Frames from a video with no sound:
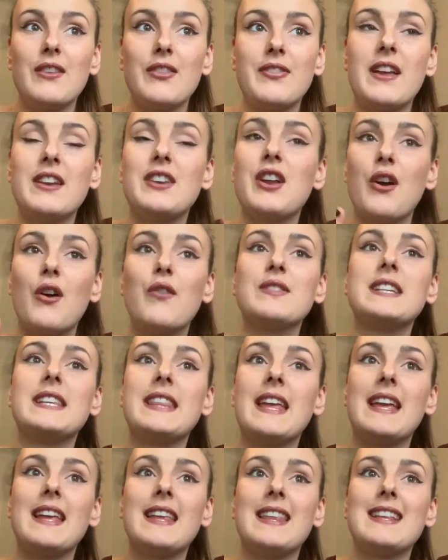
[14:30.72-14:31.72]
they don't
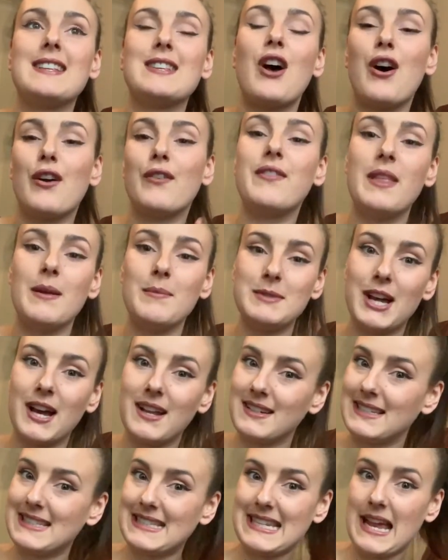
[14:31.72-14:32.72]
obviously it's hard for them to
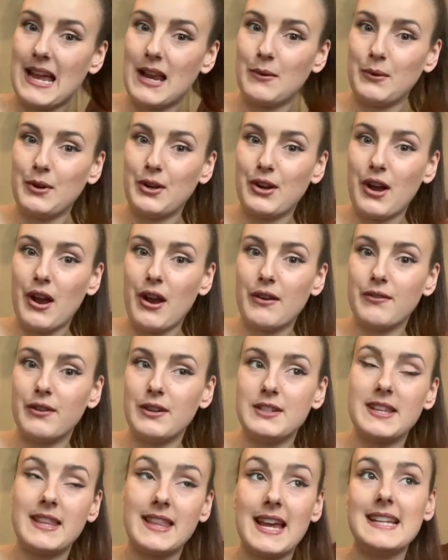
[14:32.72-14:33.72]
understand what you're going
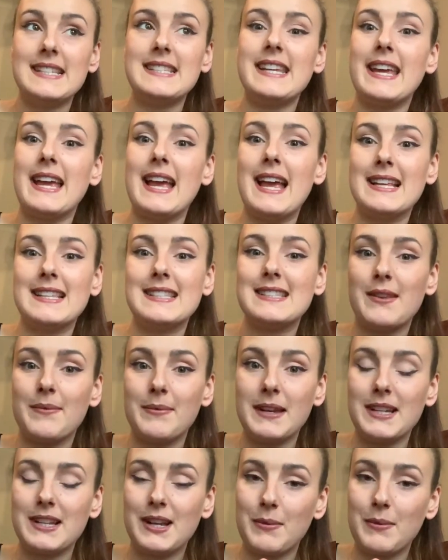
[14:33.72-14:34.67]
through so they see it as something